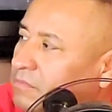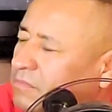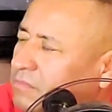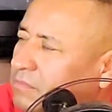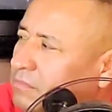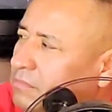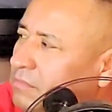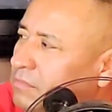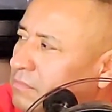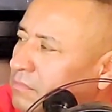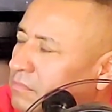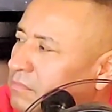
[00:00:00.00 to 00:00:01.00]

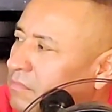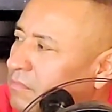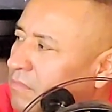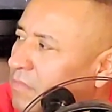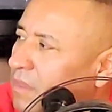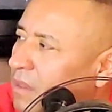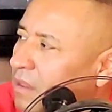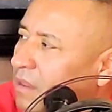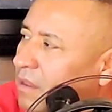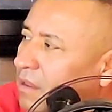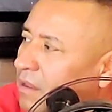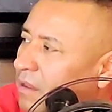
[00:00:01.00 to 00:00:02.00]
homemade studio right there
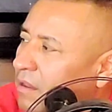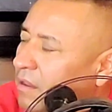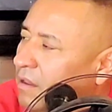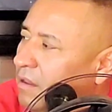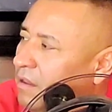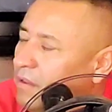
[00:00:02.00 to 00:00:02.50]
at his pad.